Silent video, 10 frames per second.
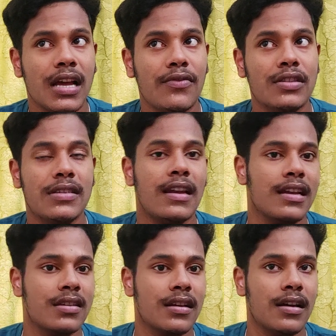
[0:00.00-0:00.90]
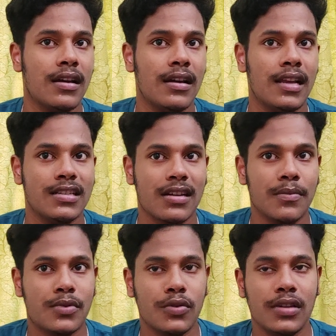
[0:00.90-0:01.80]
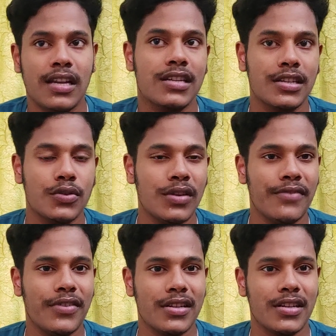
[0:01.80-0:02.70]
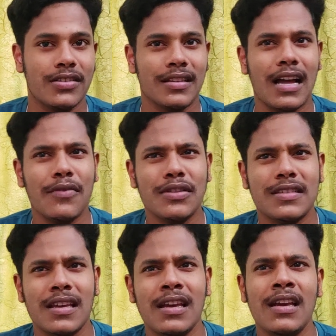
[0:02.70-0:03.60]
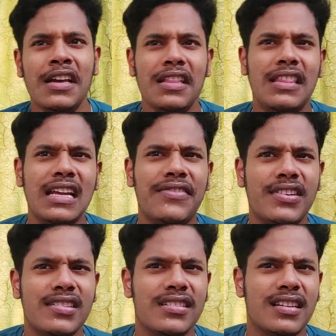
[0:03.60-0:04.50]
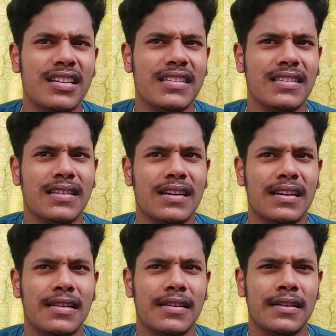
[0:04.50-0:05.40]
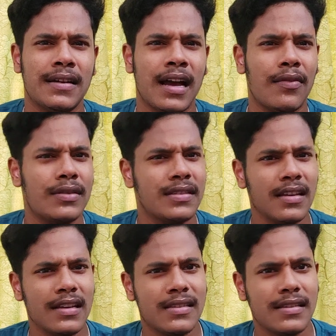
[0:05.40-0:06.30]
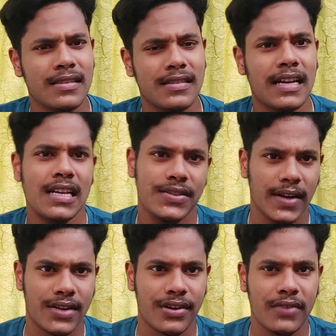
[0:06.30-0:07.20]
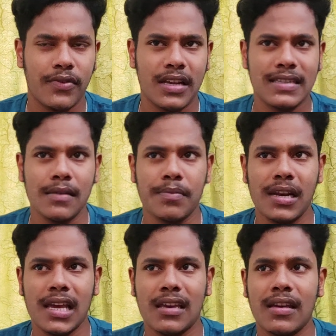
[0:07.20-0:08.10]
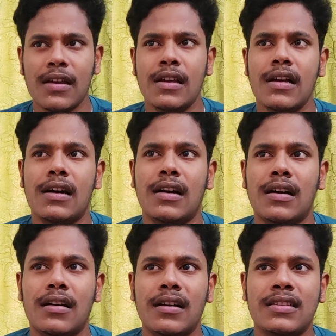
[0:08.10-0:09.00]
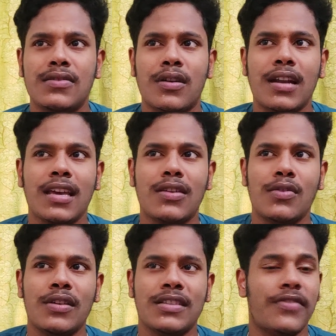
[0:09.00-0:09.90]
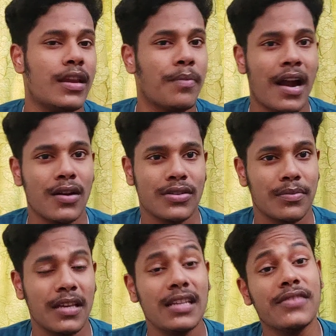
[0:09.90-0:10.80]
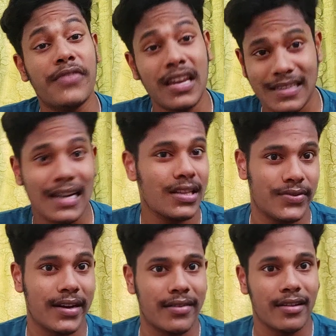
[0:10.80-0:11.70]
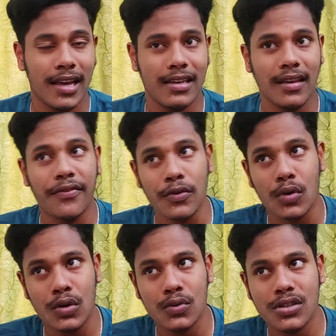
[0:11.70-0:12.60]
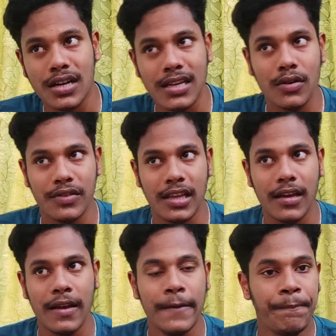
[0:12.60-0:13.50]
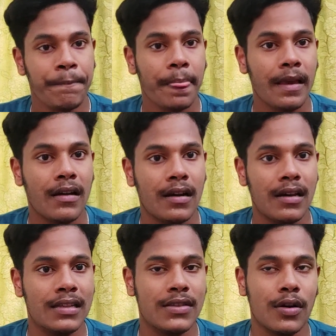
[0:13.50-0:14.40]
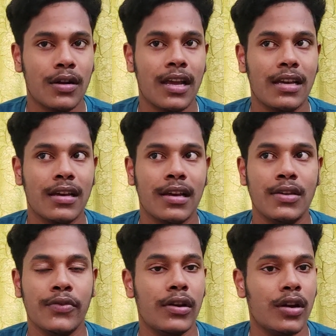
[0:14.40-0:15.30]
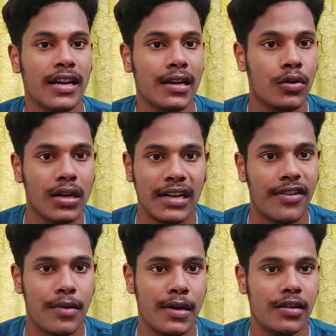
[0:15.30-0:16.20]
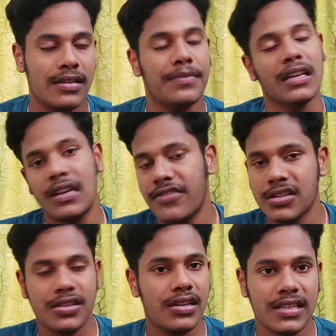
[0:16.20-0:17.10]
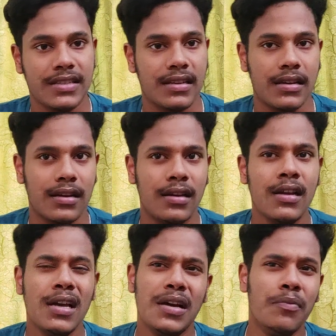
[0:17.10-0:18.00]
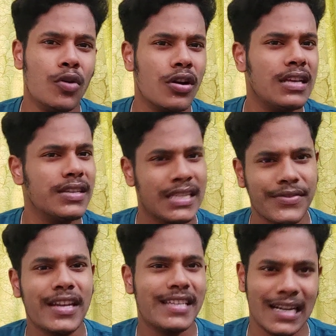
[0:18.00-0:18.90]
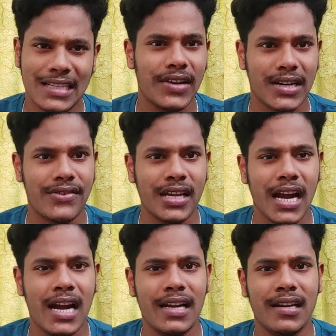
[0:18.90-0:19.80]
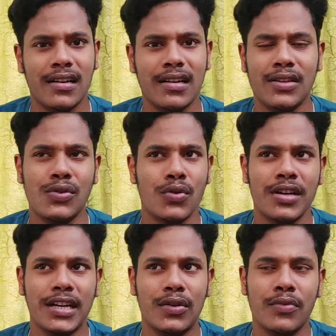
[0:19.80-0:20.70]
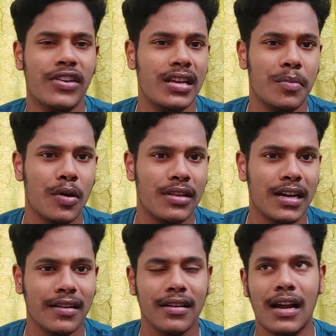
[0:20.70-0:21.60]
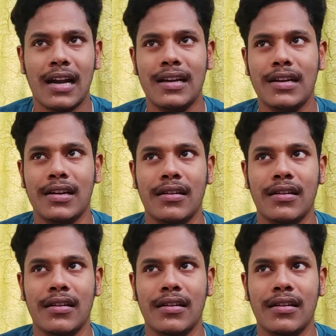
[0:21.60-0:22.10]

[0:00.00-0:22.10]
I would say, let's come to the next issue, infrastructure. I would say the infrastructure is, I would say it's satisfactory. For example, like, it's not like, it's very bad or something, it's very satisfactory. Like, if you want to study over there, it's not like you will not get a good environment or something. Infrastructure is more or less, it's very satisfactory, and you don't need to worry about that. And